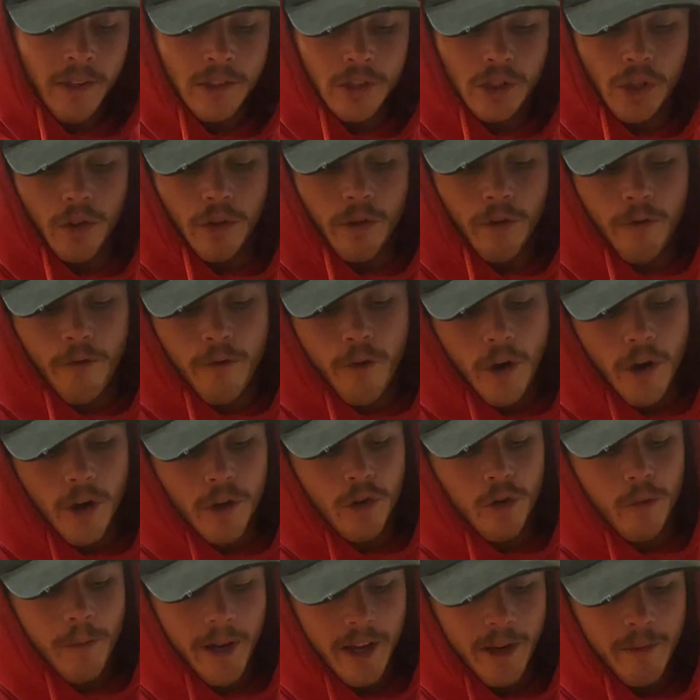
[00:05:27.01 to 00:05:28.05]
So the
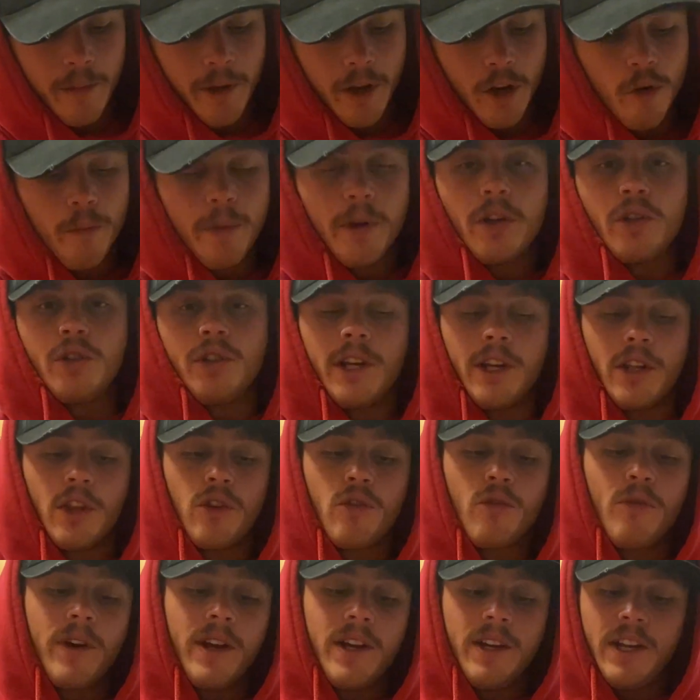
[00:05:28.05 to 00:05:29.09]
final main meal, because you get
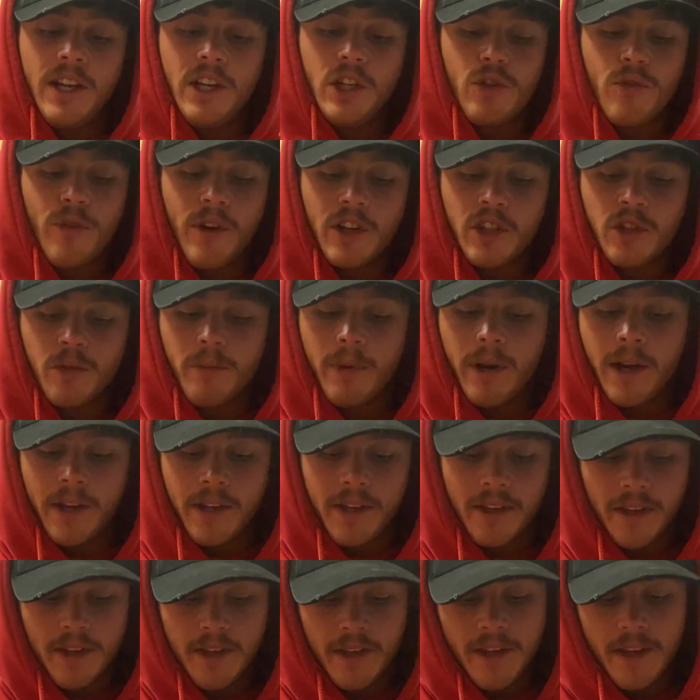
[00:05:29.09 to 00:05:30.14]
3 in each ration pack,
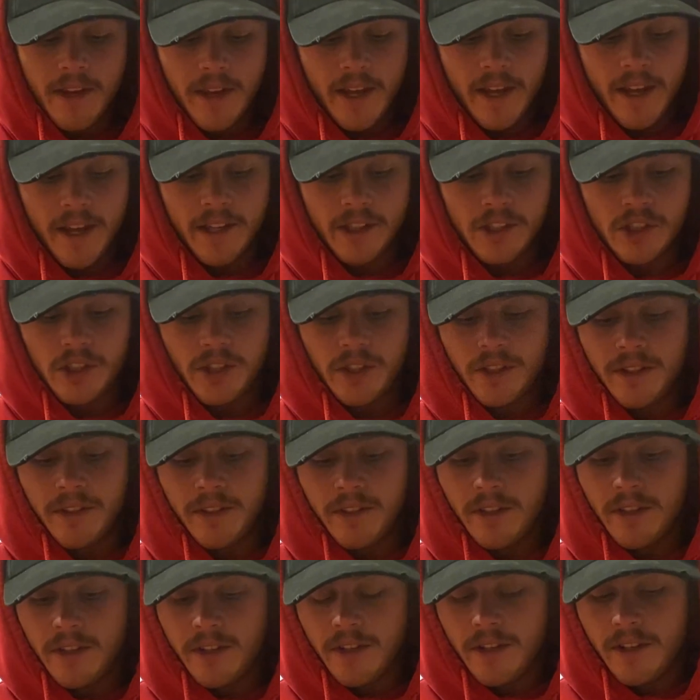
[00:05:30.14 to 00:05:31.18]
is,
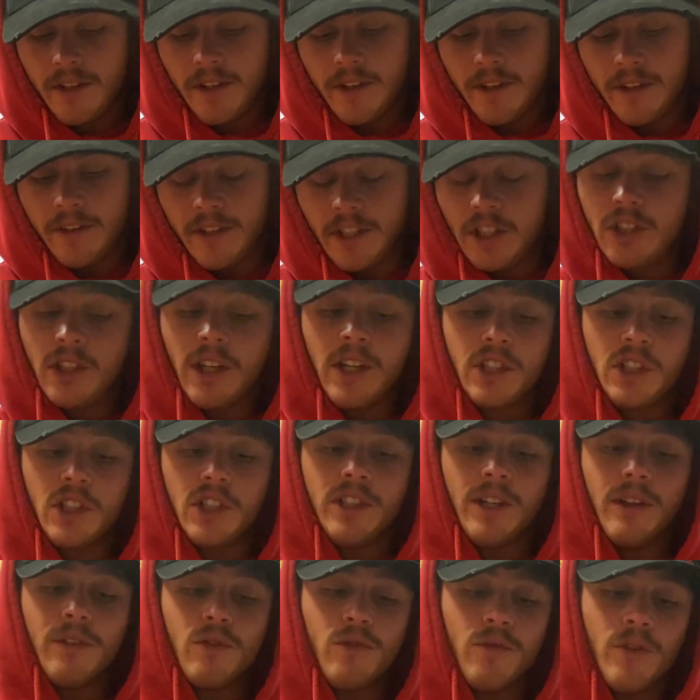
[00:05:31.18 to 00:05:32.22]
this actually
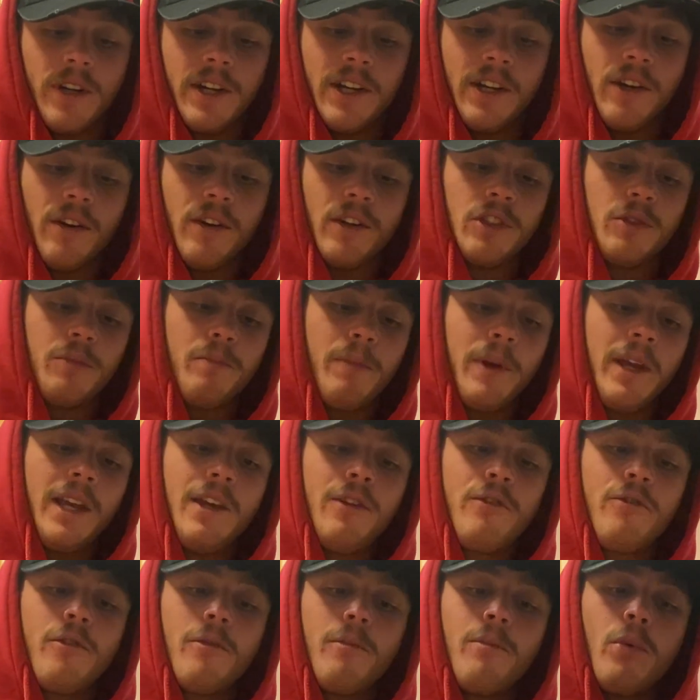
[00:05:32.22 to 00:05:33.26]
sounds really nice,
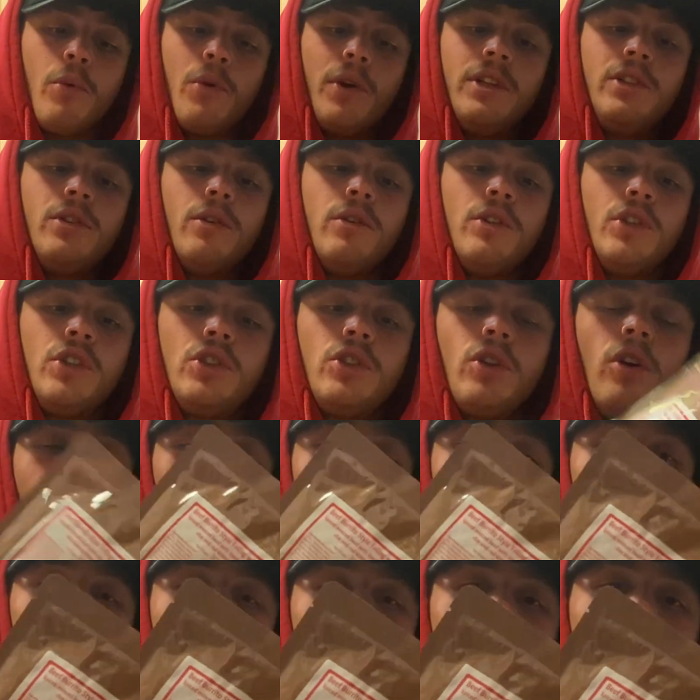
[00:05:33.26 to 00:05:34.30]
beef burrito
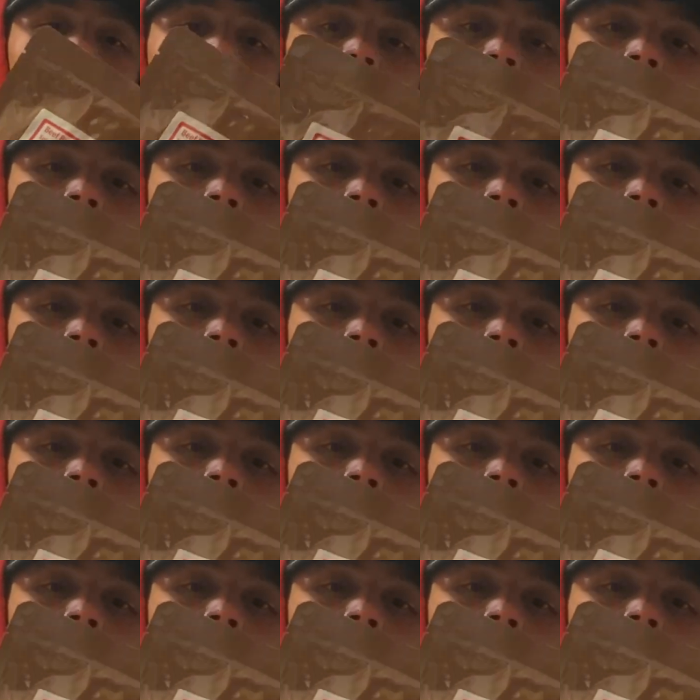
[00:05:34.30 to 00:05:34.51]
style